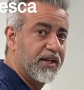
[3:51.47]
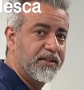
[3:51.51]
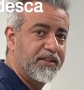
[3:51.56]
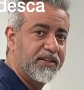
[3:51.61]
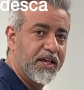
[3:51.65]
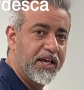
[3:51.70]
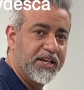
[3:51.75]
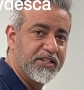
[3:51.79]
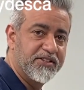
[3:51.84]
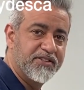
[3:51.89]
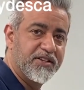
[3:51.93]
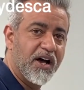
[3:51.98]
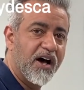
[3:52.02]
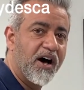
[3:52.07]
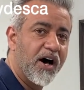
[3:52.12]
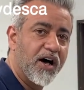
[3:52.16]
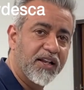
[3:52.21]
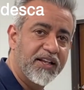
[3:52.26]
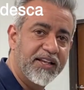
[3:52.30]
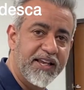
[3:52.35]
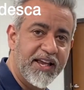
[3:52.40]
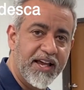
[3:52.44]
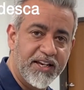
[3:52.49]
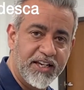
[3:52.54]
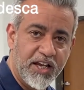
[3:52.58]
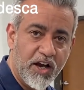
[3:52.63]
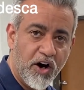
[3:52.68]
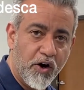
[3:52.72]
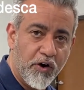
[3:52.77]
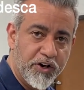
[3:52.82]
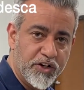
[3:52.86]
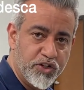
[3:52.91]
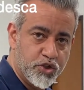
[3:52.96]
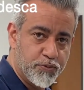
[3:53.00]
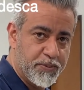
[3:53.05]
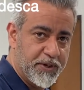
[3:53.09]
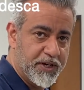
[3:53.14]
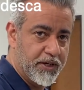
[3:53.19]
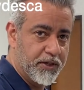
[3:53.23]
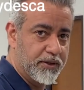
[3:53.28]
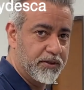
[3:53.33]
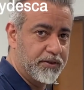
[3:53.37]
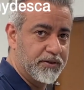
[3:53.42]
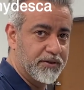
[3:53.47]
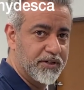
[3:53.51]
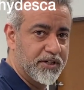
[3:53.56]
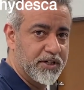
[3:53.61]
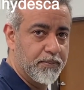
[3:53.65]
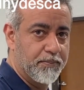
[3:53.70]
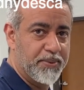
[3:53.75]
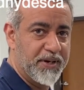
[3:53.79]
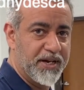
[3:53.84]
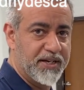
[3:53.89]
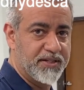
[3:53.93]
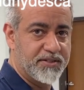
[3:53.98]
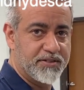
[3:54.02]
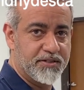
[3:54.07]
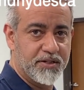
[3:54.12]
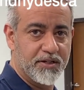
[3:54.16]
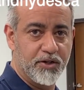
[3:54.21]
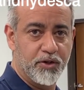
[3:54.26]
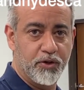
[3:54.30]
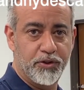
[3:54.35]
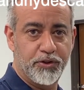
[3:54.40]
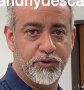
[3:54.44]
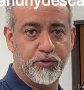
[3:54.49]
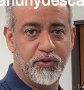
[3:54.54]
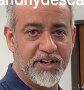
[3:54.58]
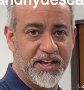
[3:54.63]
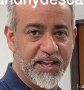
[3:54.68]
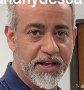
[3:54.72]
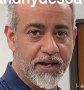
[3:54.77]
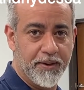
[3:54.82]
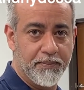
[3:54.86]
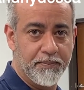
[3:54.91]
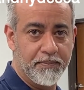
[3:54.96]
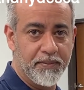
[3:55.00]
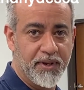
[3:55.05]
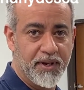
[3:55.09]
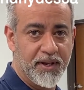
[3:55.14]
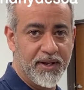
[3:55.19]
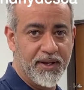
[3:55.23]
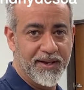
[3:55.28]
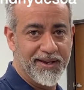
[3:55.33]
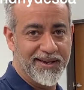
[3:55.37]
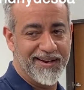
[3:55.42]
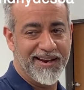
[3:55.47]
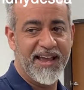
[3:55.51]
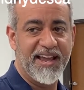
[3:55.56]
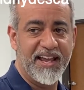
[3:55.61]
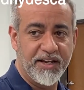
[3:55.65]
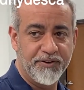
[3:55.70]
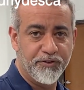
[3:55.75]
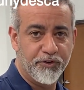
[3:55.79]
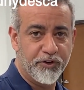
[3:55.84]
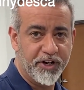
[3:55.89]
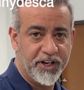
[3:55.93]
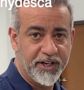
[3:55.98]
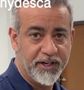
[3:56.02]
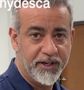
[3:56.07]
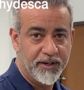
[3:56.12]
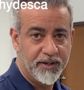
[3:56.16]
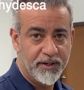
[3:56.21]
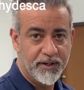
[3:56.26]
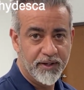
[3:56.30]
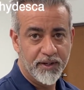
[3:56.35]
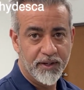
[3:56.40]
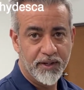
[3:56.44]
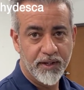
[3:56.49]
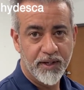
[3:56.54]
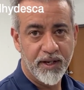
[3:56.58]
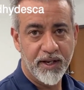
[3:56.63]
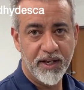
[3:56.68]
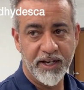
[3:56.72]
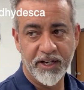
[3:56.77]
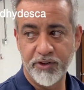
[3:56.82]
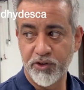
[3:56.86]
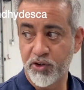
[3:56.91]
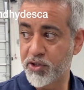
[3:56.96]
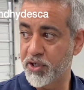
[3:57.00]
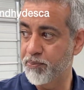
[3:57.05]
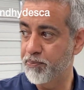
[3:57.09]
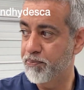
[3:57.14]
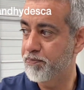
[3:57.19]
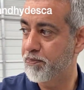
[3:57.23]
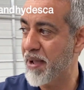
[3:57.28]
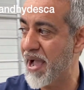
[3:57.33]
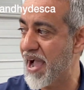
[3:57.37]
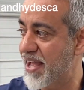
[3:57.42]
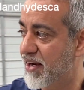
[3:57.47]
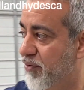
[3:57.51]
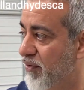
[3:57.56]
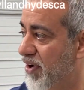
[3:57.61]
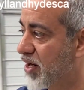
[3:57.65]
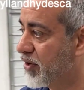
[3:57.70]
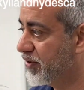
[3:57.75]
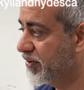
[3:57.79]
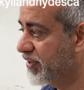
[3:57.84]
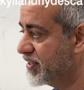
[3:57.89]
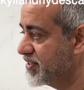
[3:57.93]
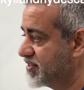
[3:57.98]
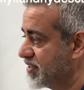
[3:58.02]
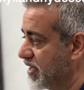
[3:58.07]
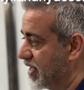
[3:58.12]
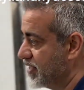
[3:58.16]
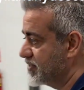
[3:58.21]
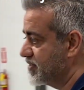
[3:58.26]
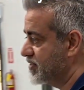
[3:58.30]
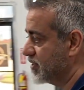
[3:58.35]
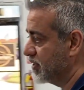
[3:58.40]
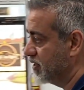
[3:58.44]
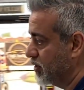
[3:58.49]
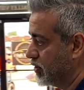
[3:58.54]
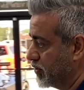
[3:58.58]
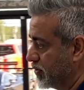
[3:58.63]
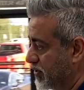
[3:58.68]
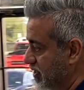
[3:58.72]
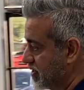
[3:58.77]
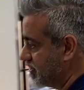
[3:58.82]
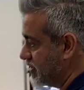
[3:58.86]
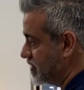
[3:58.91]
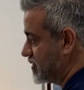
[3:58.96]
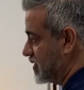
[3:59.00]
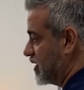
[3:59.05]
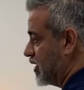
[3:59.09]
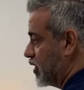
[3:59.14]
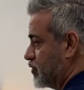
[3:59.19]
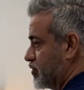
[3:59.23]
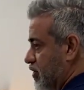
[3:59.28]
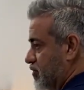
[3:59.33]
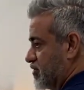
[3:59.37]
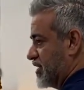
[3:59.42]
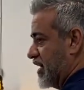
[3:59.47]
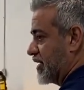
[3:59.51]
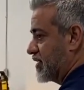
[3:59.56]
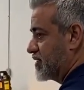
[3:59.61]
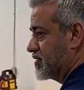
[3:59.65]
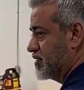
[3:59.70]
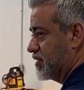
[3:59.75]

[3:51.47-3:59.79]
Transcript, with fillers: There's hardly any orange peel compared to 3M and Avery. And you can pan around on this side too. This is Inozetek